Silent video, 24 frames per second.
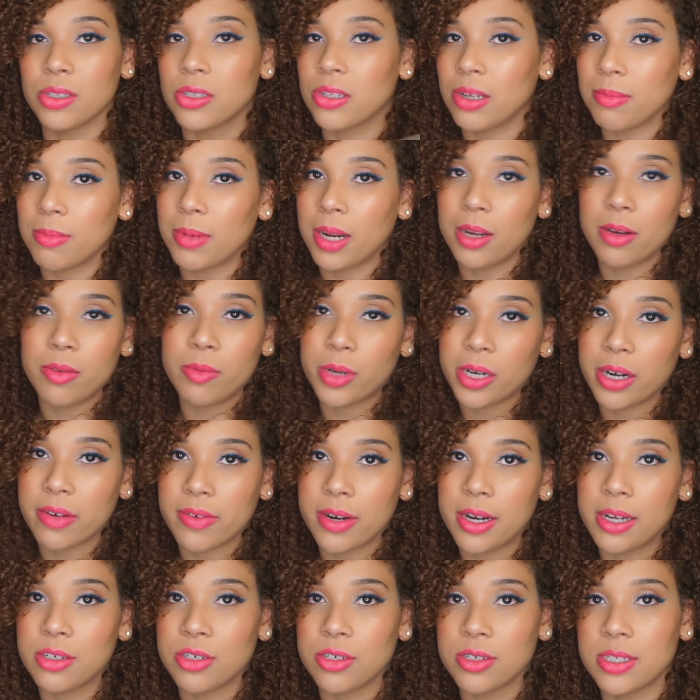So I'm like, whatever,
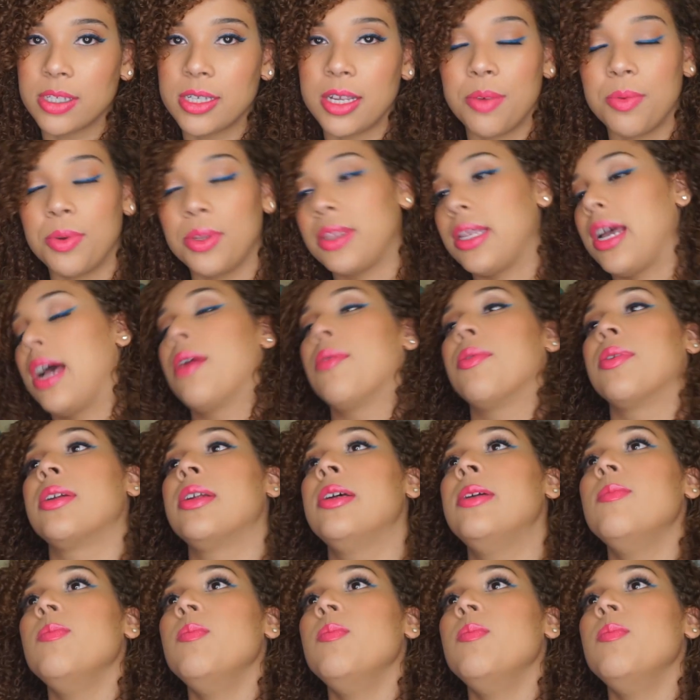I'll just stay with that one.